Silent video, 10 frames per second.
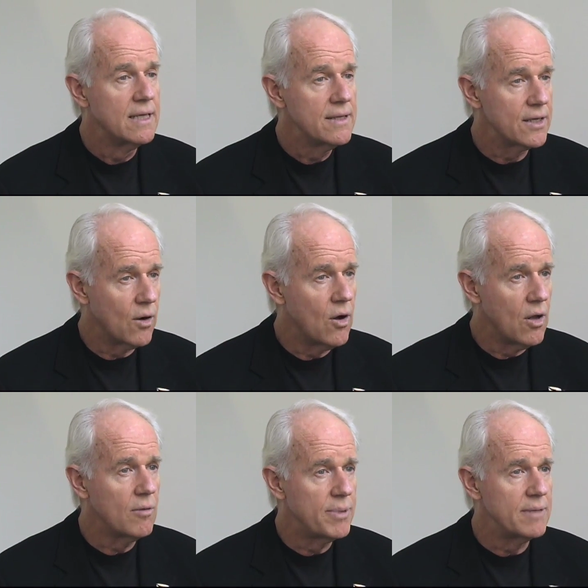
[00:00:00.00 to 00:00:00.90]
that
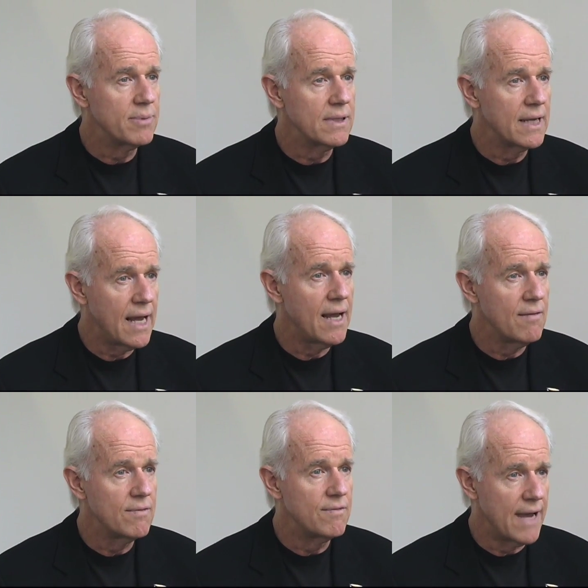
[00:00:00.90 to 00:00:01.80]
all people have
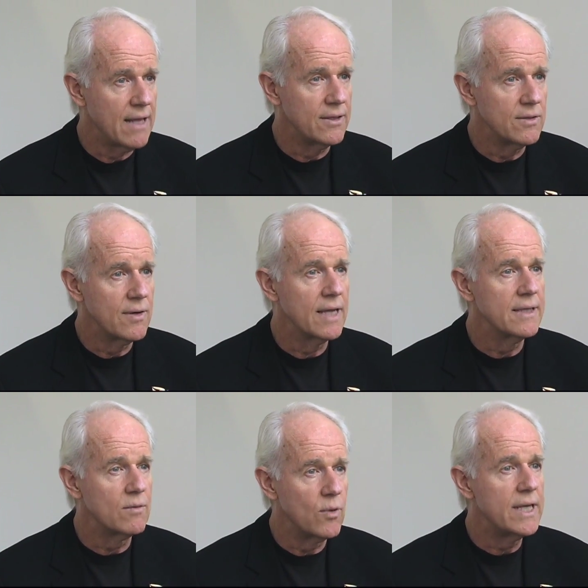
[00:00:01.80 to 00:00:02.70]
value and
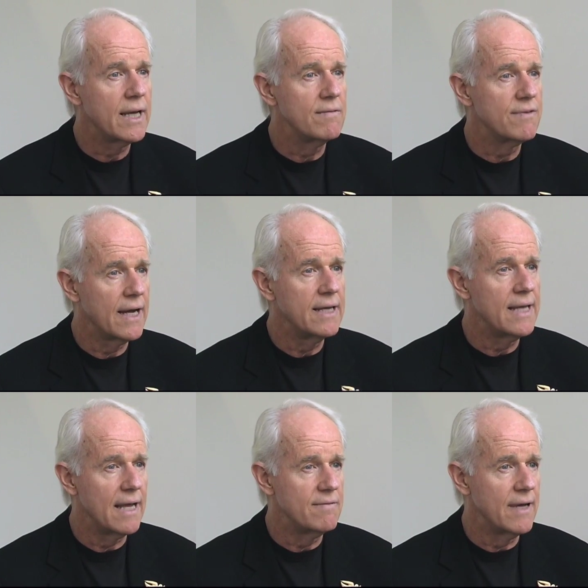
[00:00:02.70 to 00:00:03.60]
that we can find
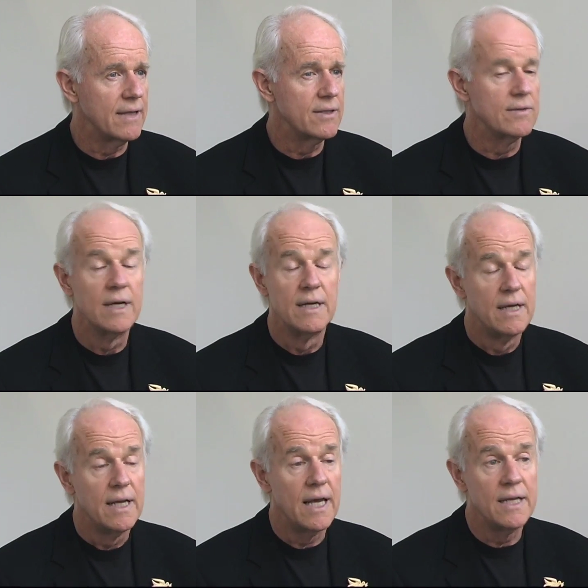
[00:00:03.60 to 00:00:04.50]
that value.
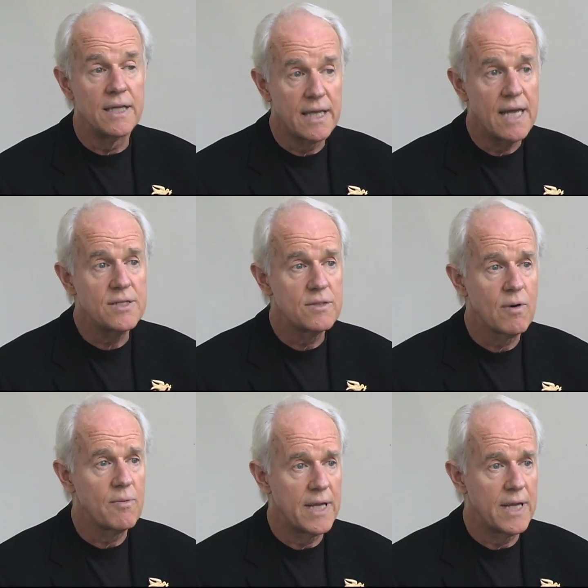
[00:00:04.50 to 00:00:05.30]
And in the cases where we